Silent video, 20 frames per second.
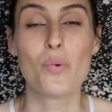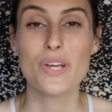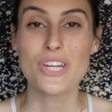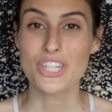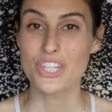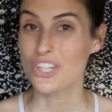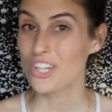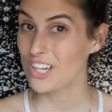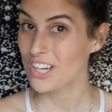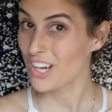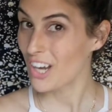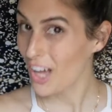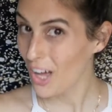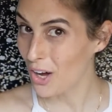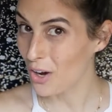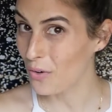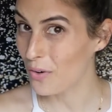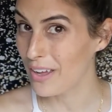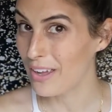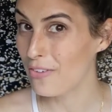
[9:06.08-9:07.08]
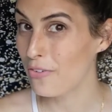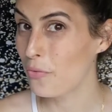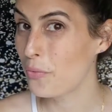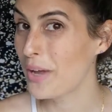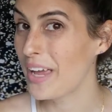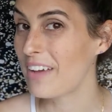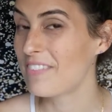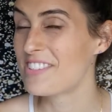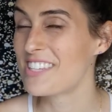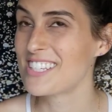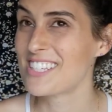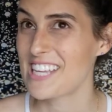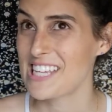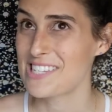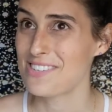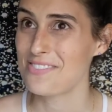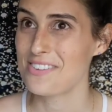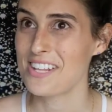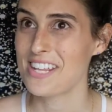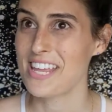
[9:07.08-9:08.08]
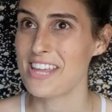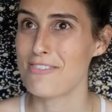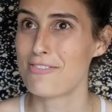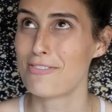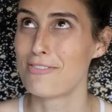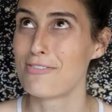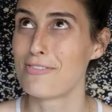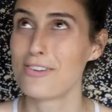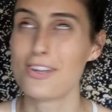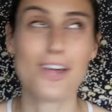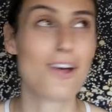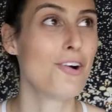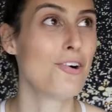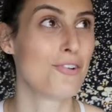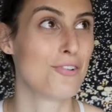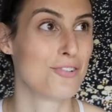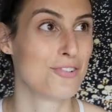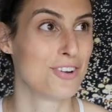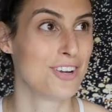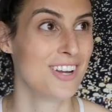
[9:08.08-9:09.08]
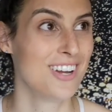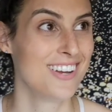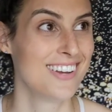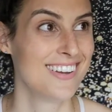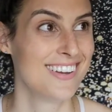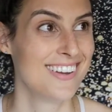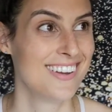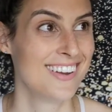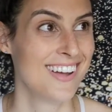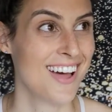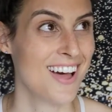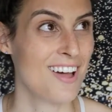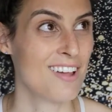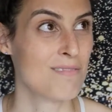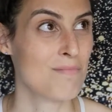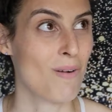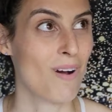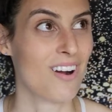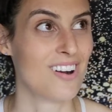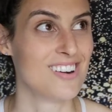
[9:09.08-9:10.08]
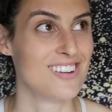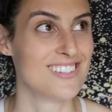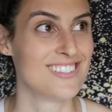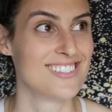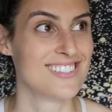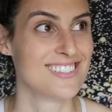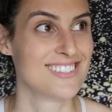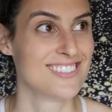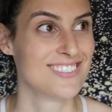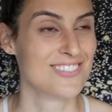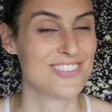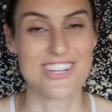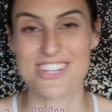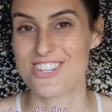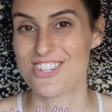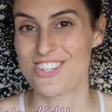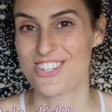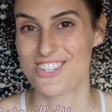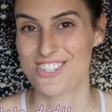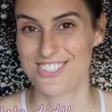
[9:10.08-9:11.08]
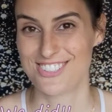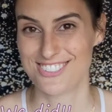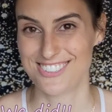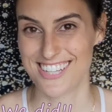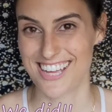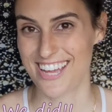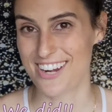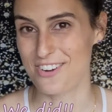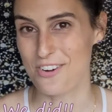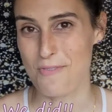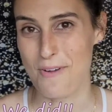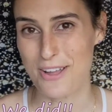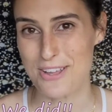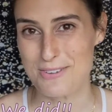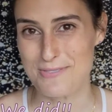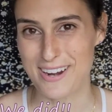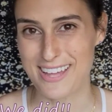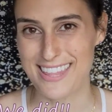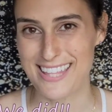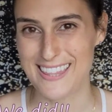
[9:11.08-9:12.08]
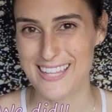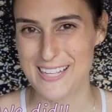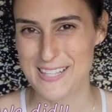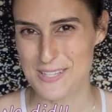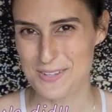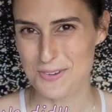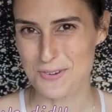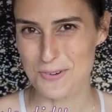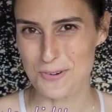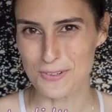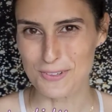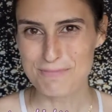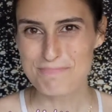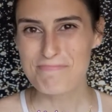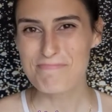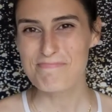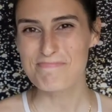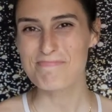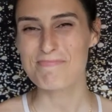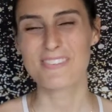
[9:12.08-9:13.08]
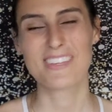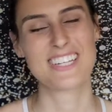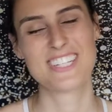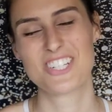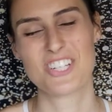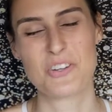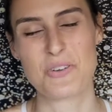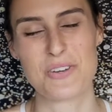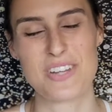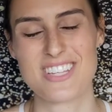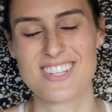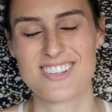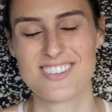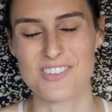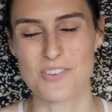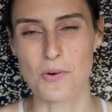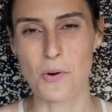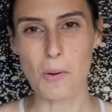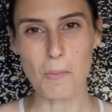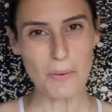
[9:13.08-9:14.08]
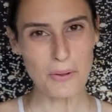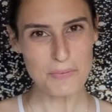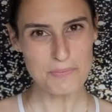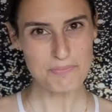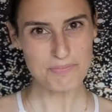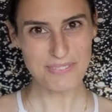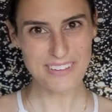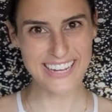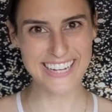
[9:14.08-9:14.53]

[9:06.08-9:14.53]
we should know if we have successfully flown on Mars, which I don't know about you, but I think that's so cool. Ingenuity is just adorable.